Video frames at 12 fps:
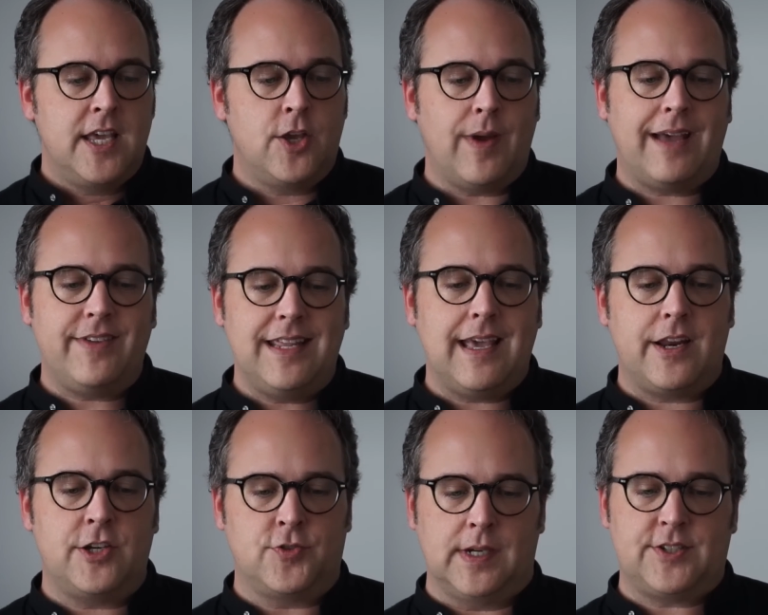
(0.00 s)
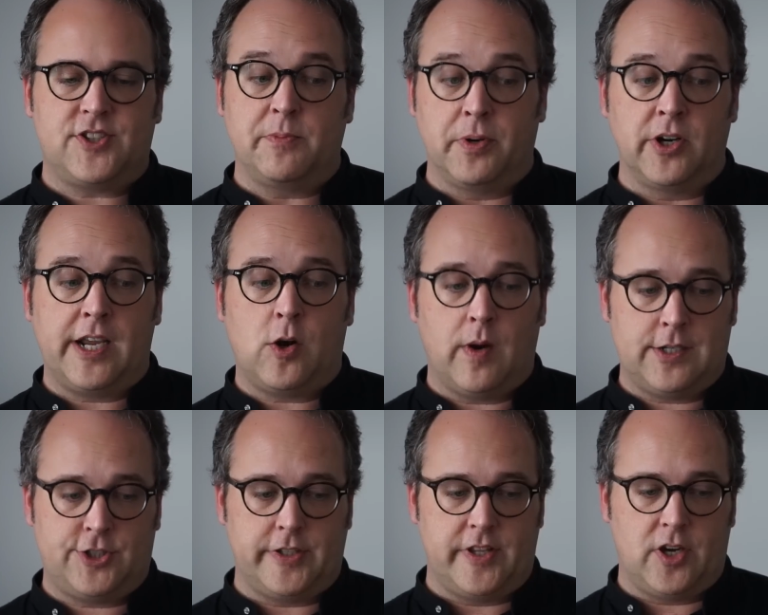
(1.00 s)
You haven't yet addressed the burning
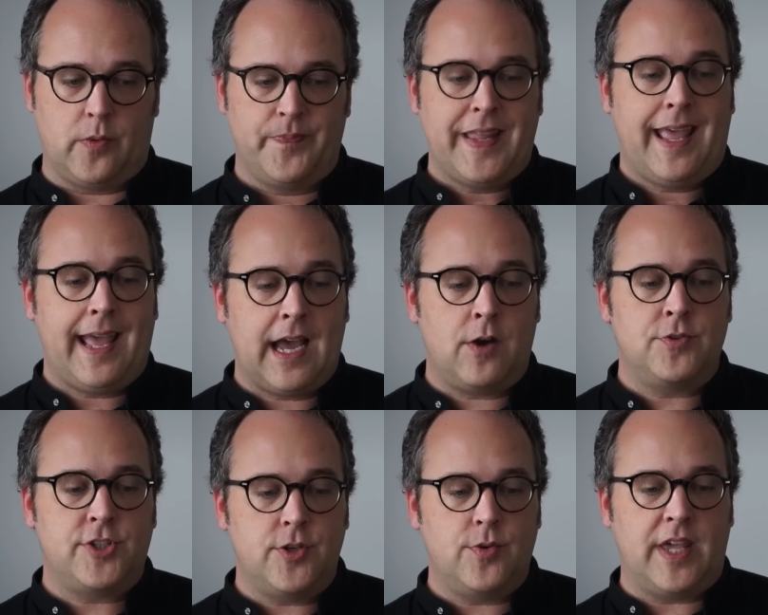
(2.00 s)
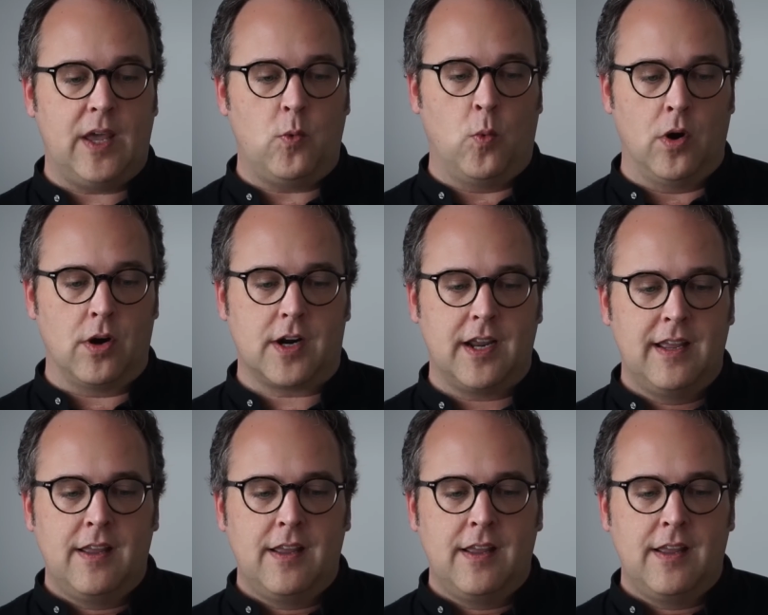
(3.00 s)
question though. How do you get work?